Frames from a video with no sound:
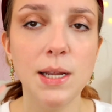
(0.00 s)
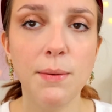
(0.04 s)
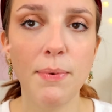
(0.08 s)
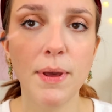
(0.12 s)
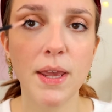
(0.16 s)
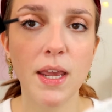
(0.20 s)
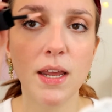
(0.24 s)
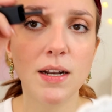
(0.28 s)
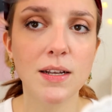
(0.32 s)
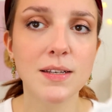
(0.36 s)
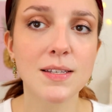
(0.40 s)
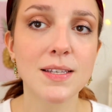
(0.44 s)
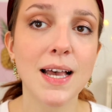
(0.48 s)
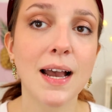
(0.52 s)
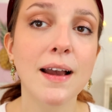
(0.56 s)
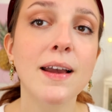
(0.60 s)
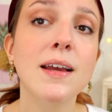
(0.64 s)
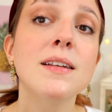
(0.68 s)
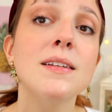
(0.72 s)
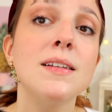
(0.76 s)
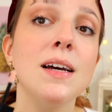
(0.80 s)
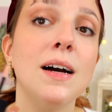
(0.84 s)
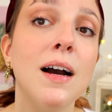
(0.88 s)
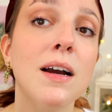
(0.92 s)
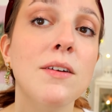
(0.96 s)
Dipping in a
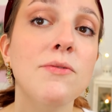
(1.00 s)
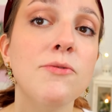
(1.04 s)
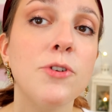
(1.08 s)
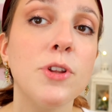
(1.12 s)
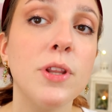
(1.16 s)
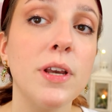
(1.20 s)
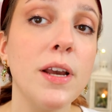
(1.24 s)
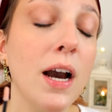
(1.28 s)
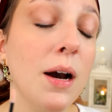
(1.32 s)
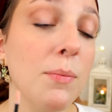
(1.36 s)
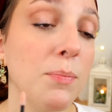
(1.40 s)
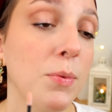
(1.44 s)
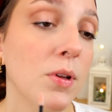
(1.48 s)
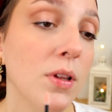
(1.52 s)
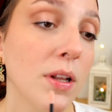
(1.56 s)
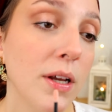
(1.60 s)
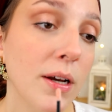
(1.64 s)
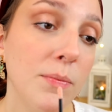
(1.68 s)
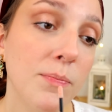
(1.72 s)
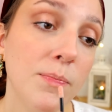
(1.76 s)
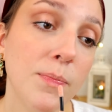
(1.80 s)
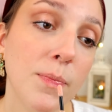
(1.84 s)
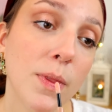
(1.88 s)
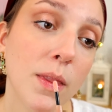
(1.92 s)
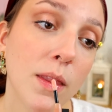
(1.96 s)
second time for the upper
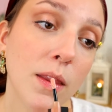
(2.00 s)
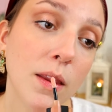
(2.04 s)
lip.